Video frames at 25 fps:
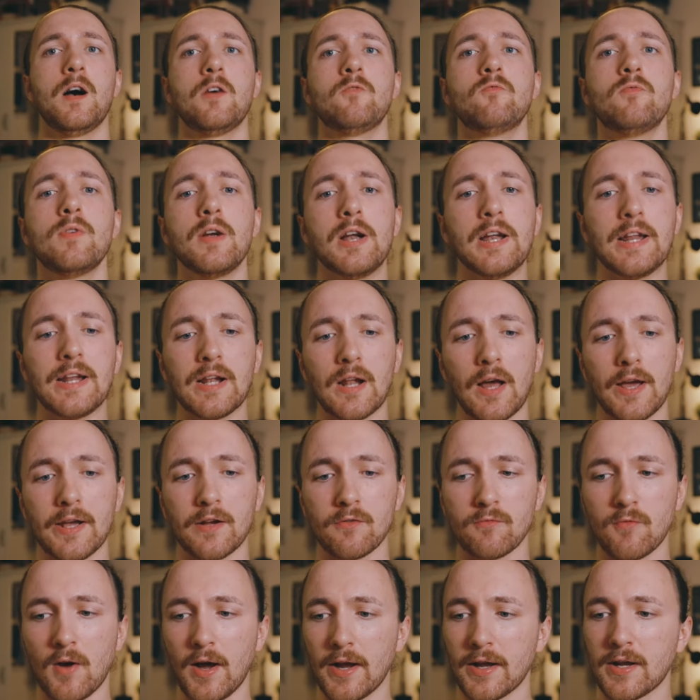I really like
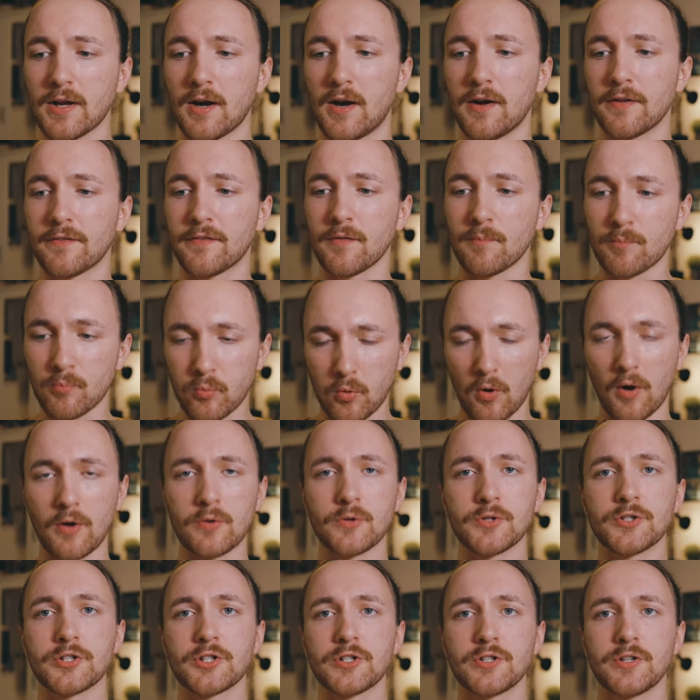Reichardt's
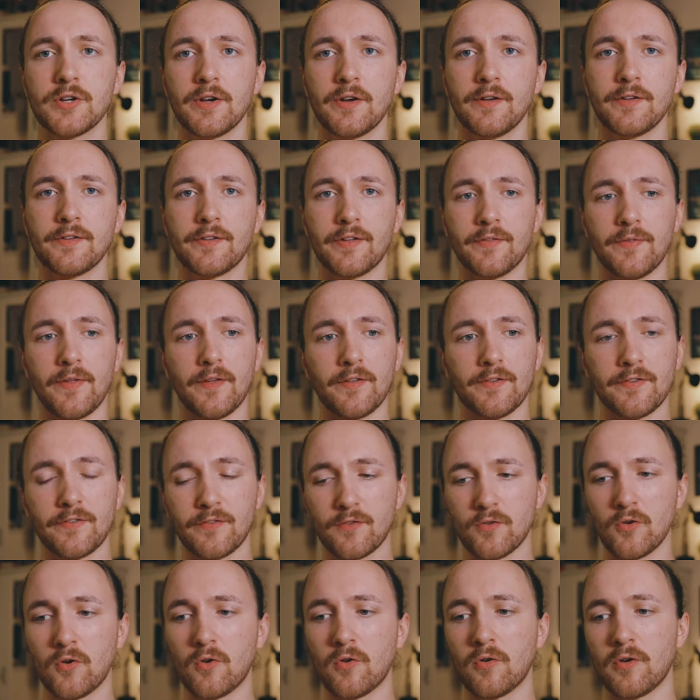approach to this
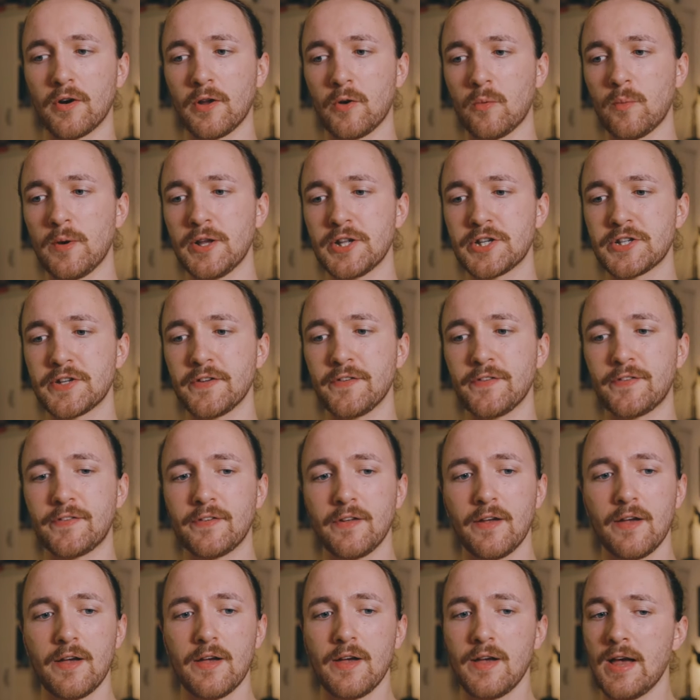story, which is,
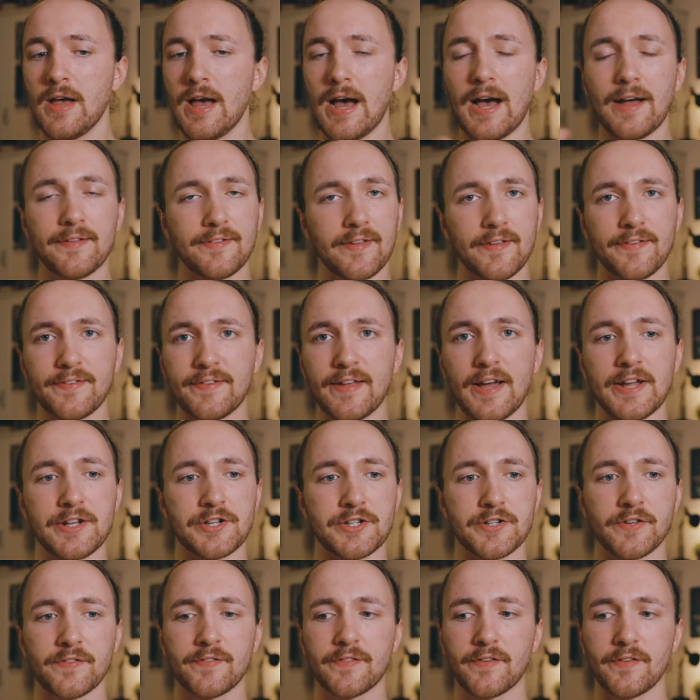as I said,
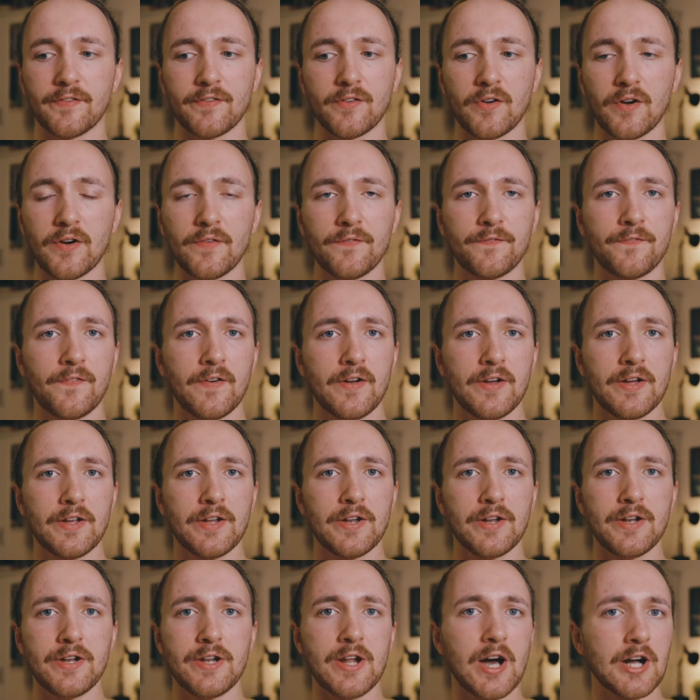just to sort of
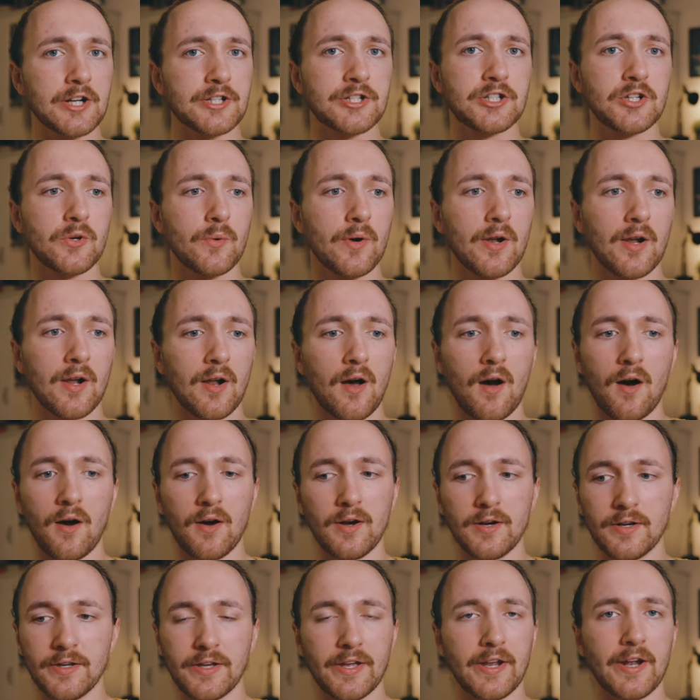nudge you
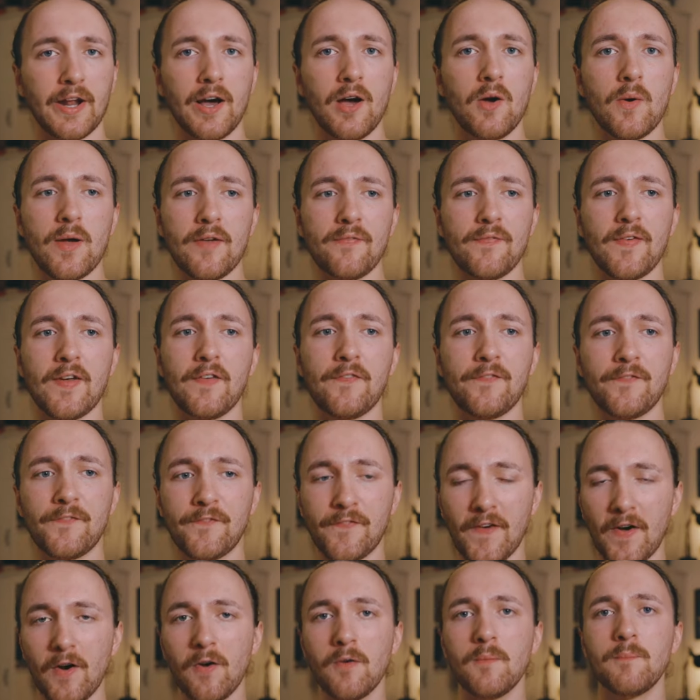along, you know? If
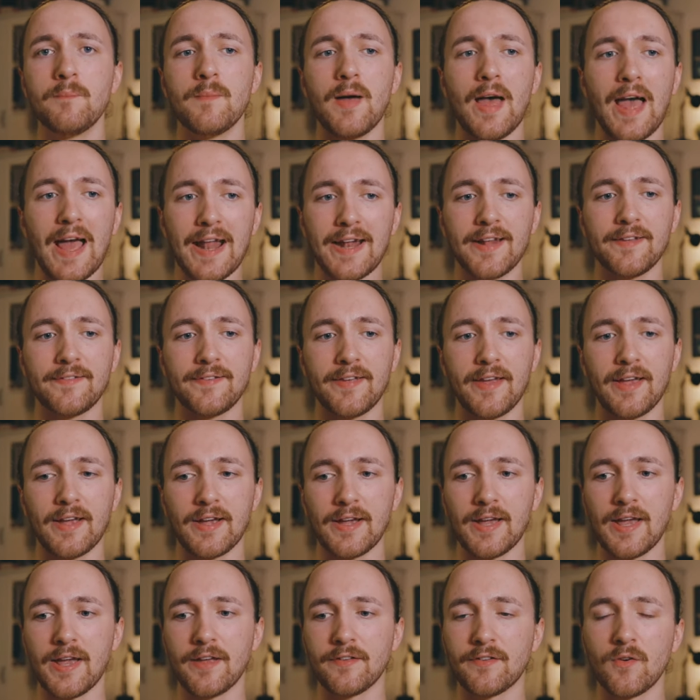film
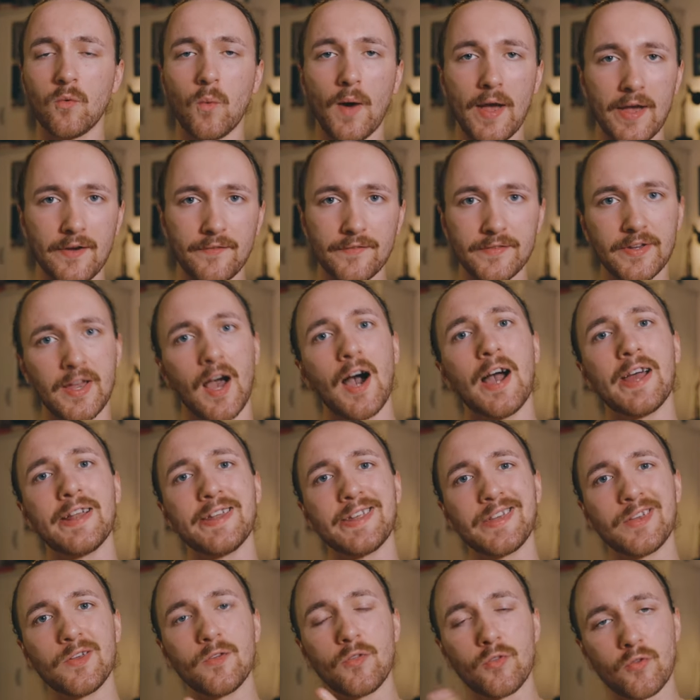editing is a way of
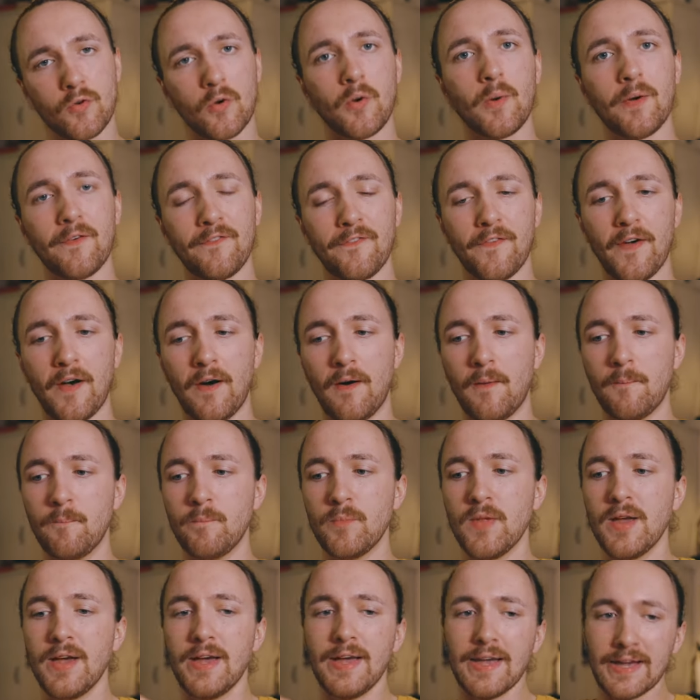guiding you through a
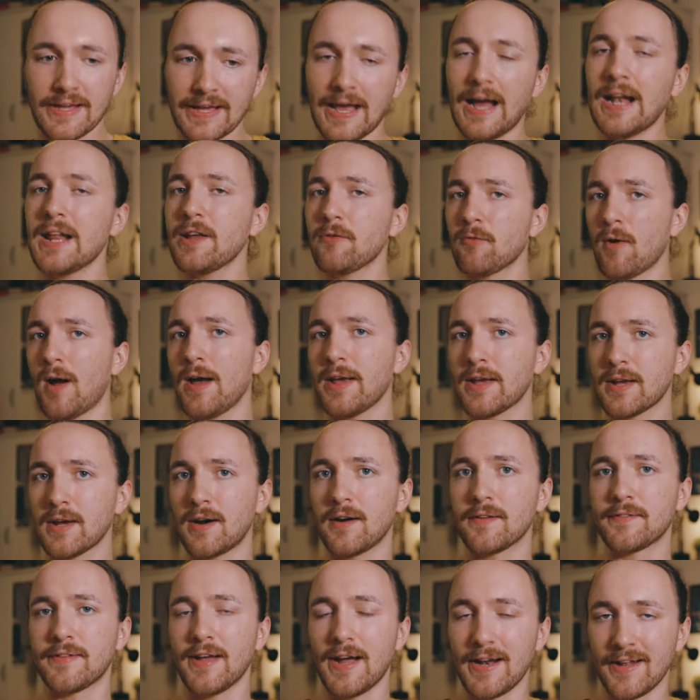film, Kelly
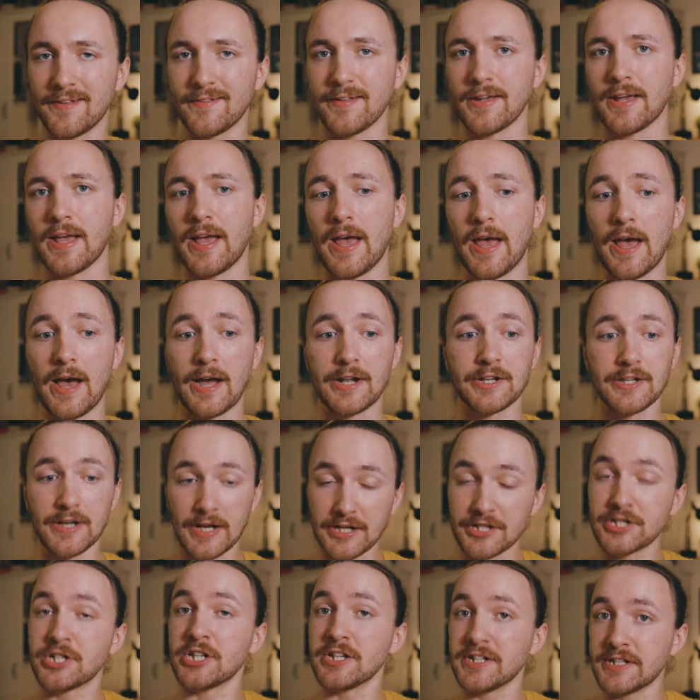Reichardt's editing here,
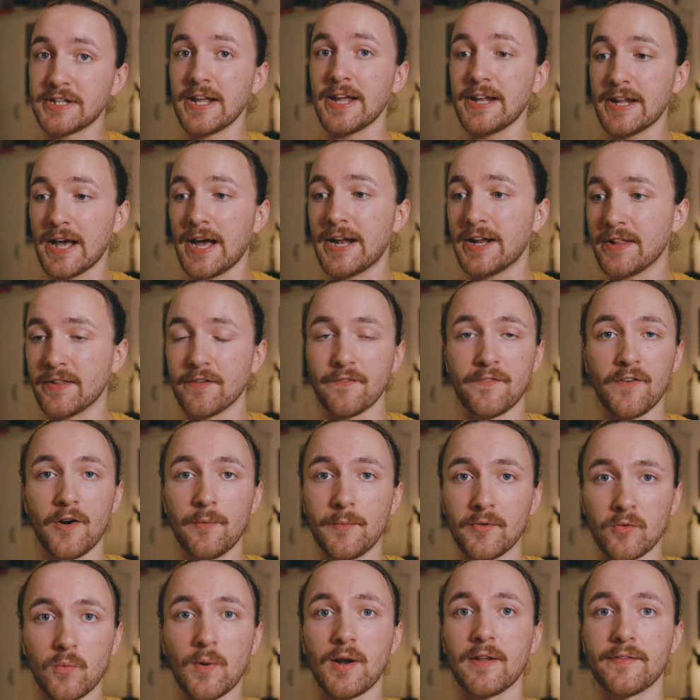and she did edit the
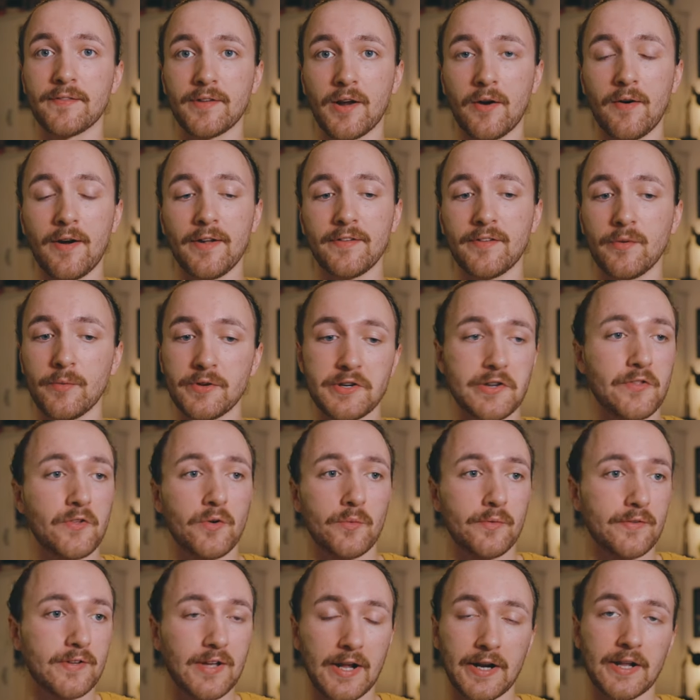film as well as direct it, which I
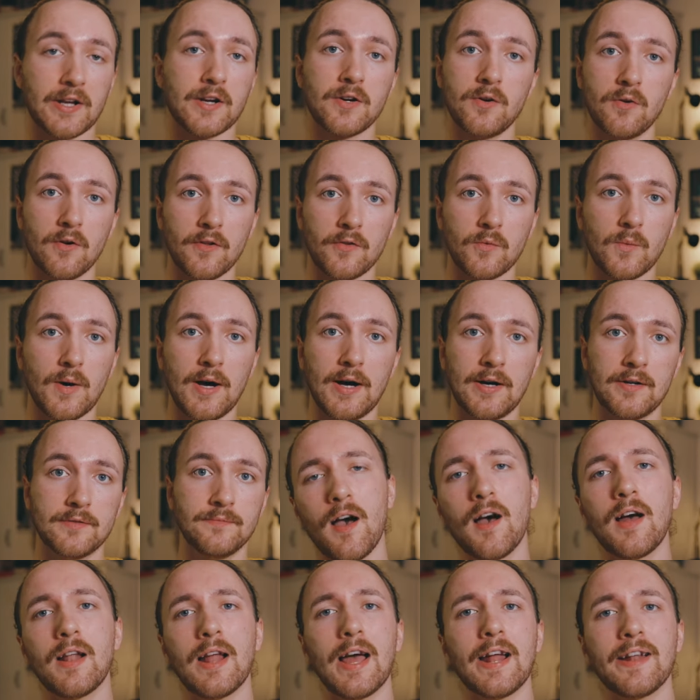thought was kind of cool as well.
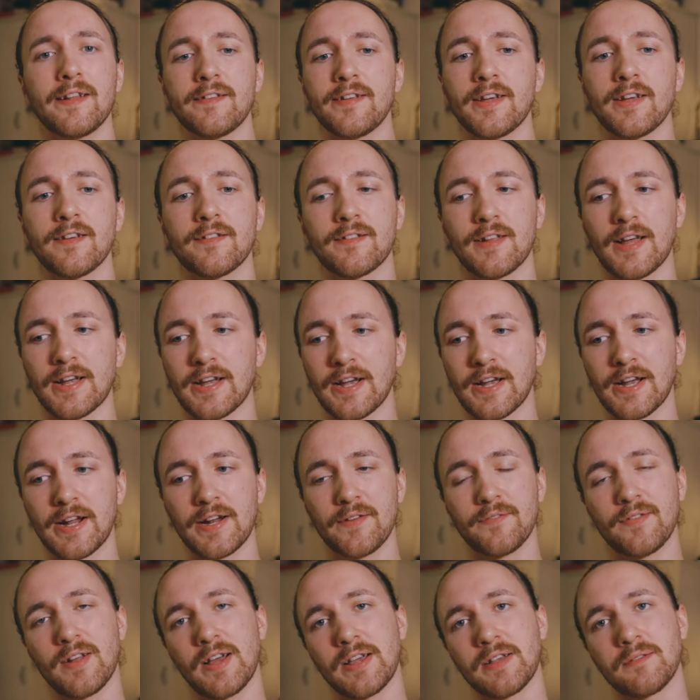Her editing is like a kind
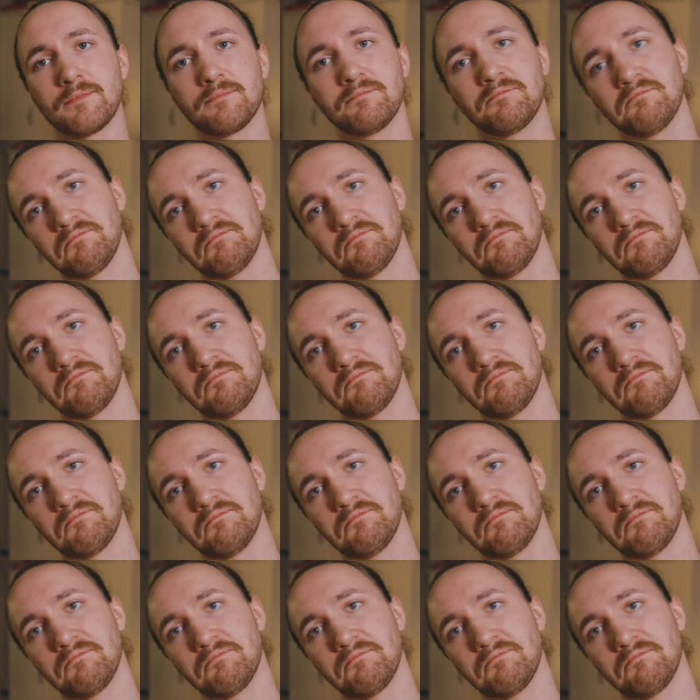of like,